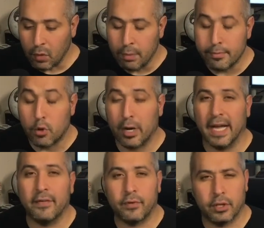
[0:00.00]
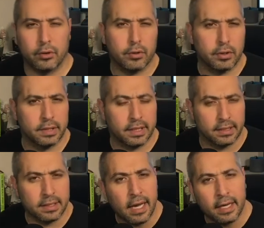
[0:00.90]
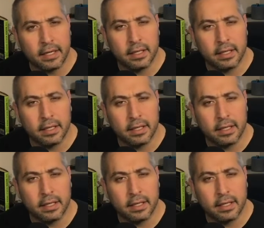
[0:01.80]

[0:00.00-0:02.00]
more effort in order to contain